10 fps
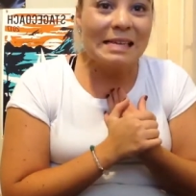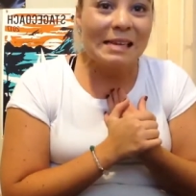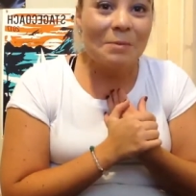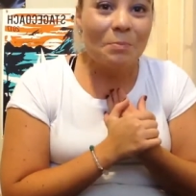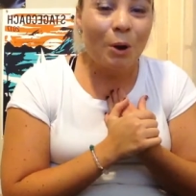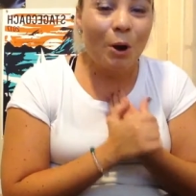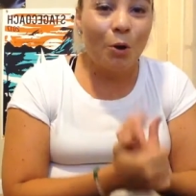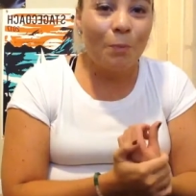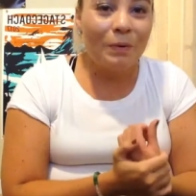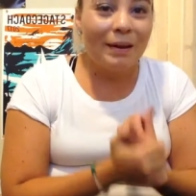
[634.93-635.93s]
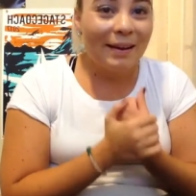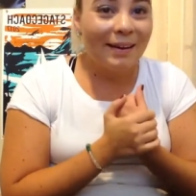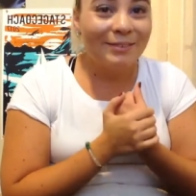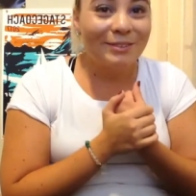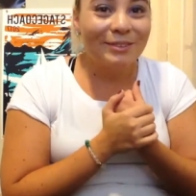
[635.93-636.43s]
keep hope
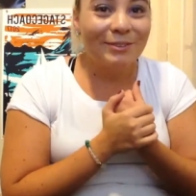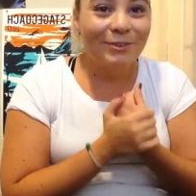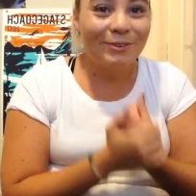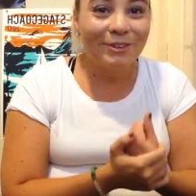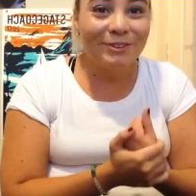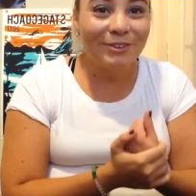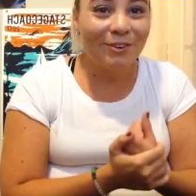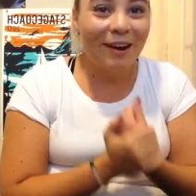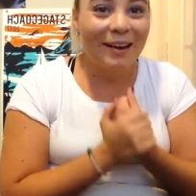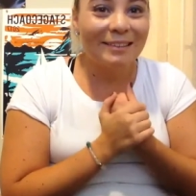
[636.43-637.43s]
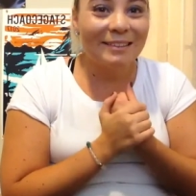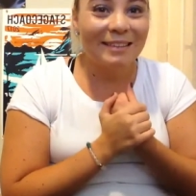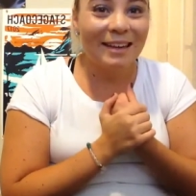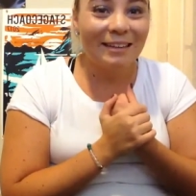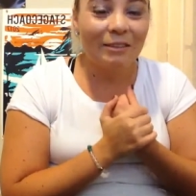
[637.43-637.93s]
and just hold on to
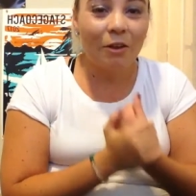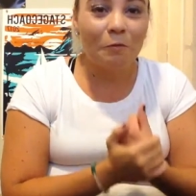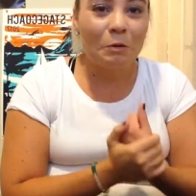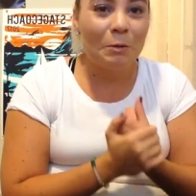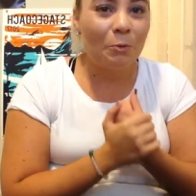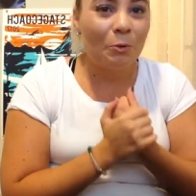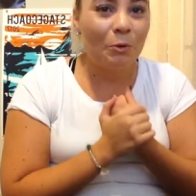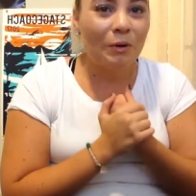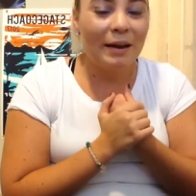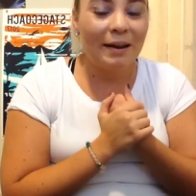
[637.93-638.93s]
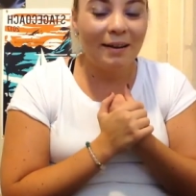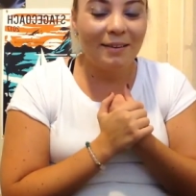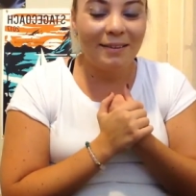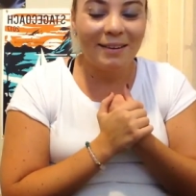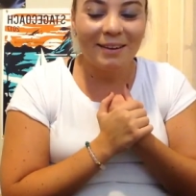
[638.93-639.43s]
Christ and love people
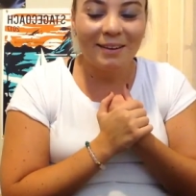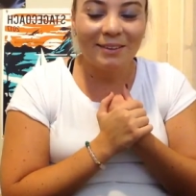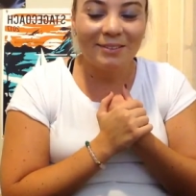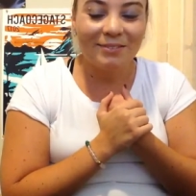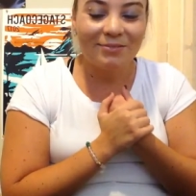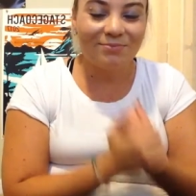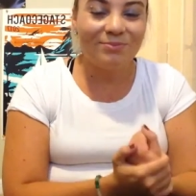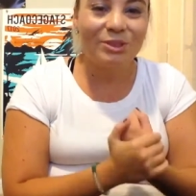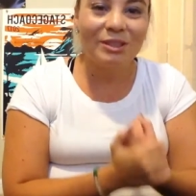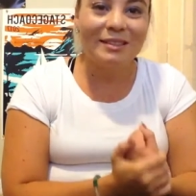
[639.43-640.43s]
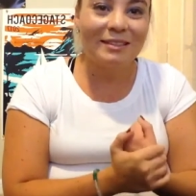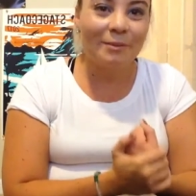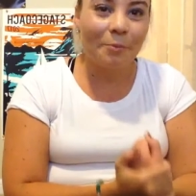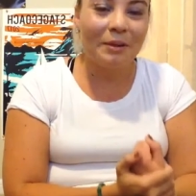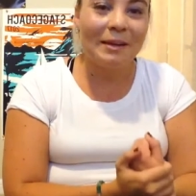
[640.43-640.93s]
and just
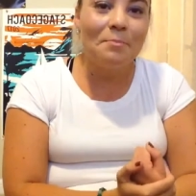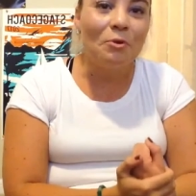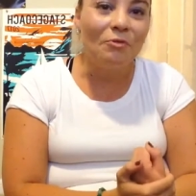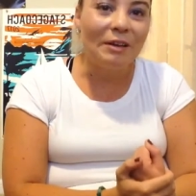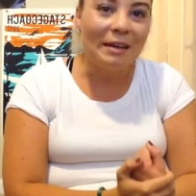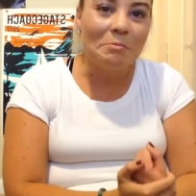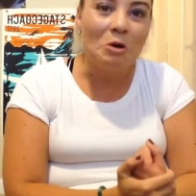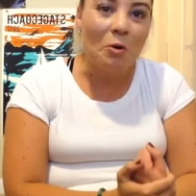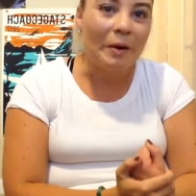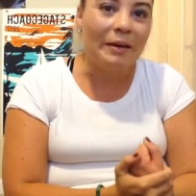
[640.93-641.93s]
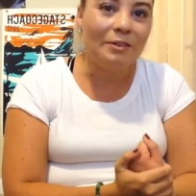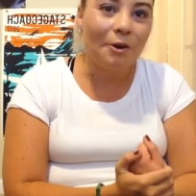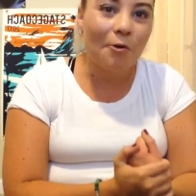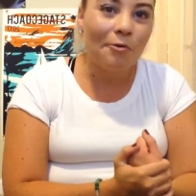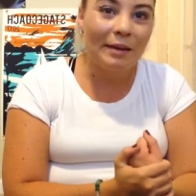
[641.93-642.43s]
keep moving, keep going.
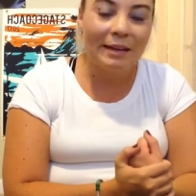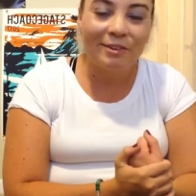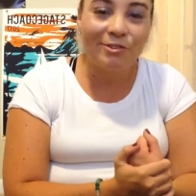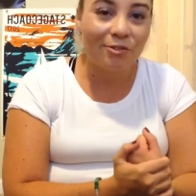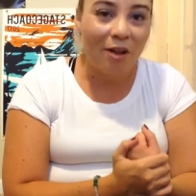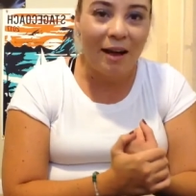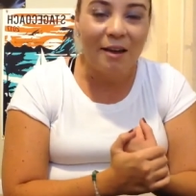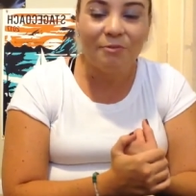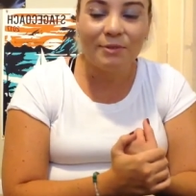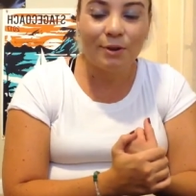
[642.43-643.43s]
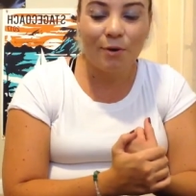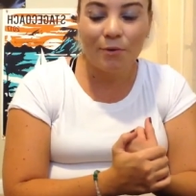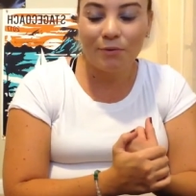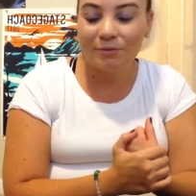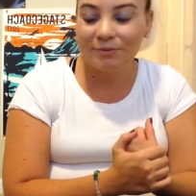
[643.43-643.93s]
Don't end your life.
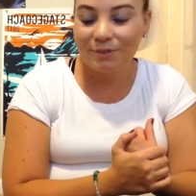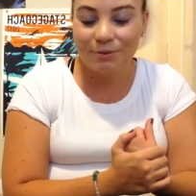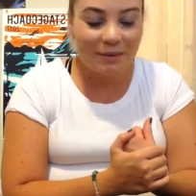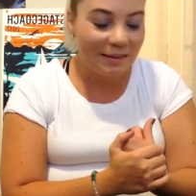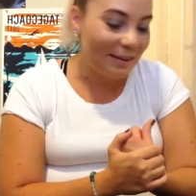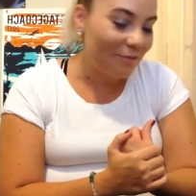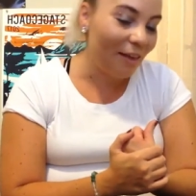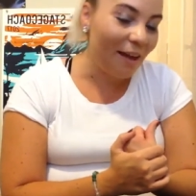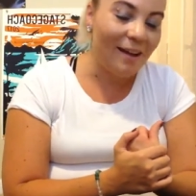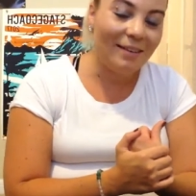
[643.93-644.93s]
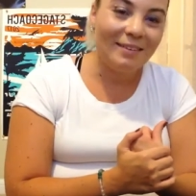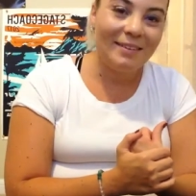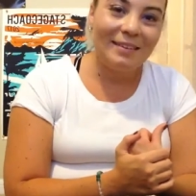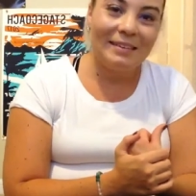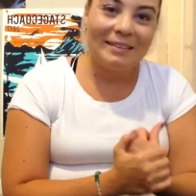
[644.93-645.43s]
Don't do any of that.
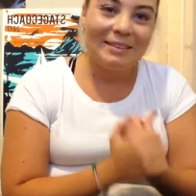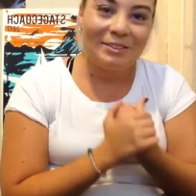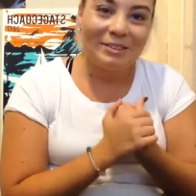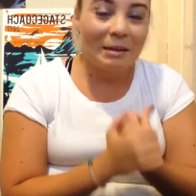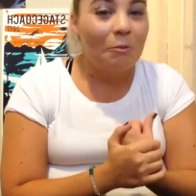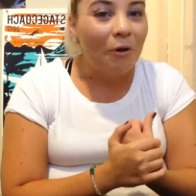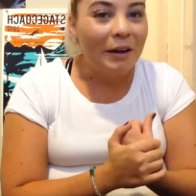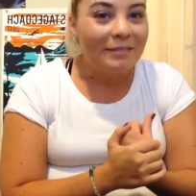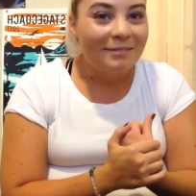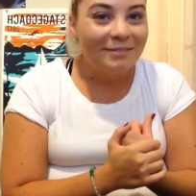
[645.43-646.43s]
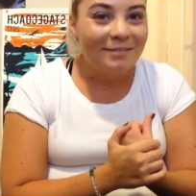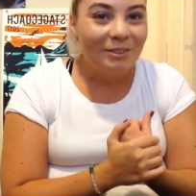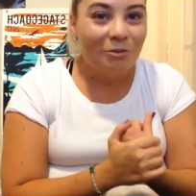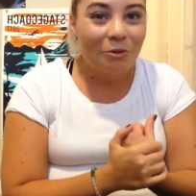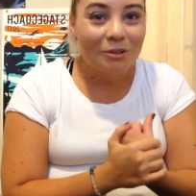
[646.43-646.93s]
Just keep going.
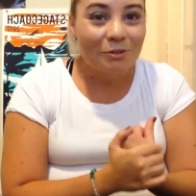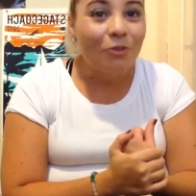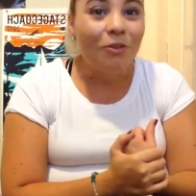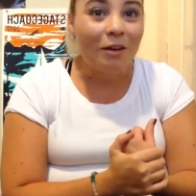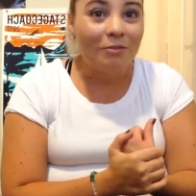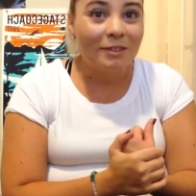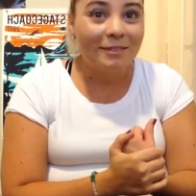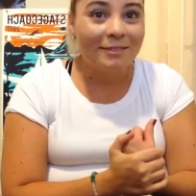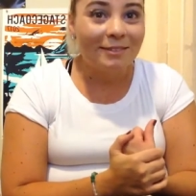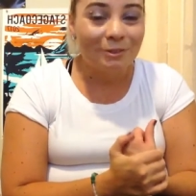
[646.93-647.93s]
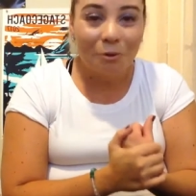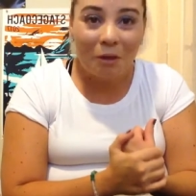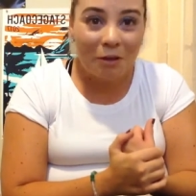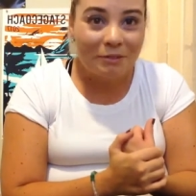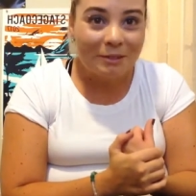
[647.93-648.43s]
You are so loved. So
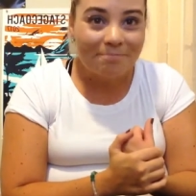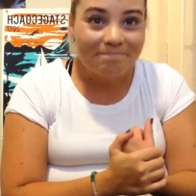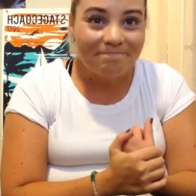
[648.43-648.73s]
loved.